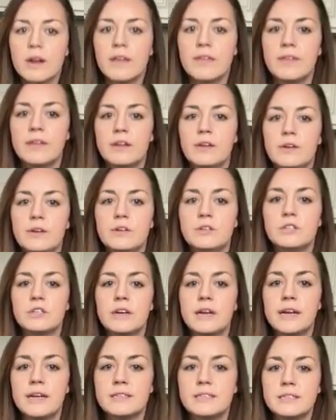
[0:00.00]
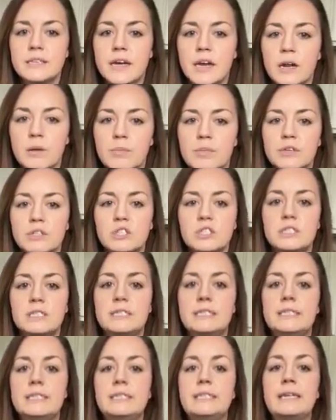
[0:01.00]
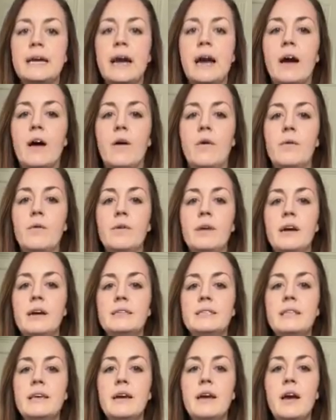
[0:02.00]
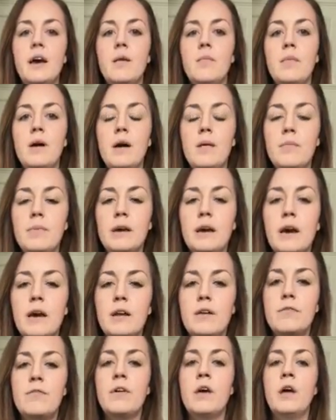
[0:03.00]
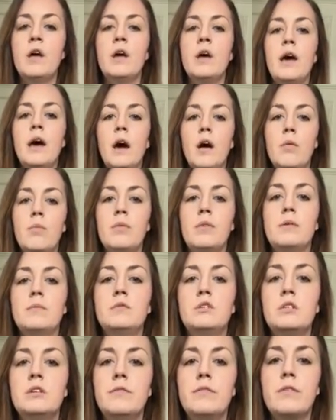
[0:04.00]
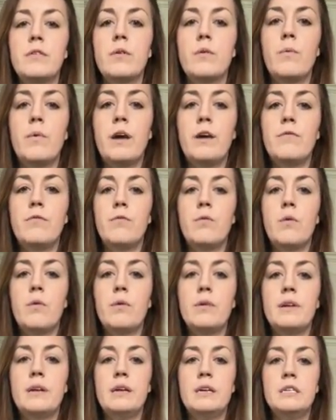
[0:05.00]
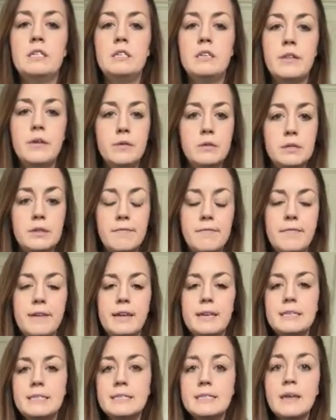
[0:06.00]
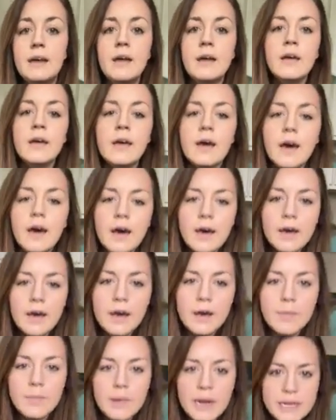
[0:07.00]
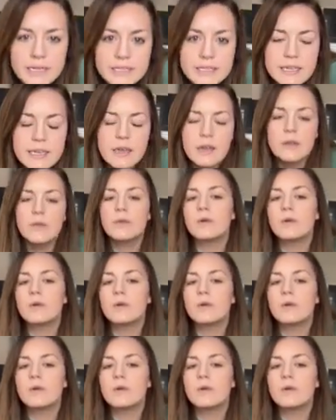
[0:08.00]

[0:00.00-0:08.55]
and then you use your hands to kind of push down as they come up and kind of help them shift their weight forward and into those feet. As they get a